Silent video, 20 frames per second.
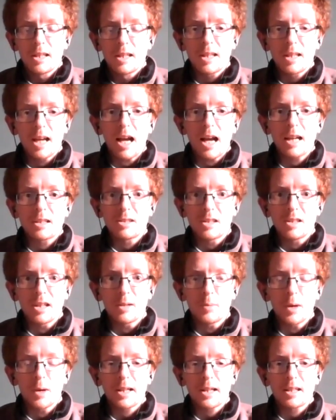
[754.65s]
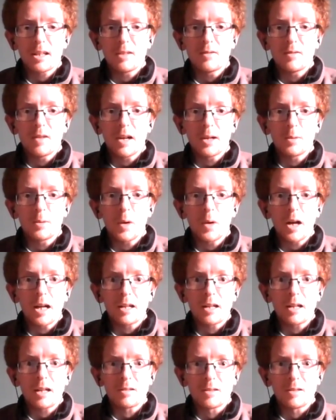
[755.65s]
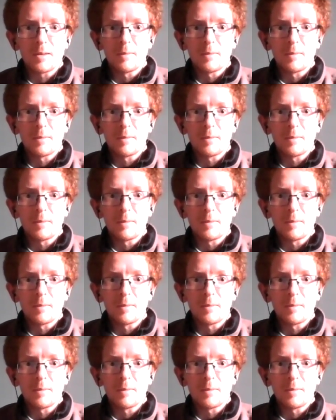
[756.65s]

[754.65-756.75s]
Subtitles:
that actually worked out very well.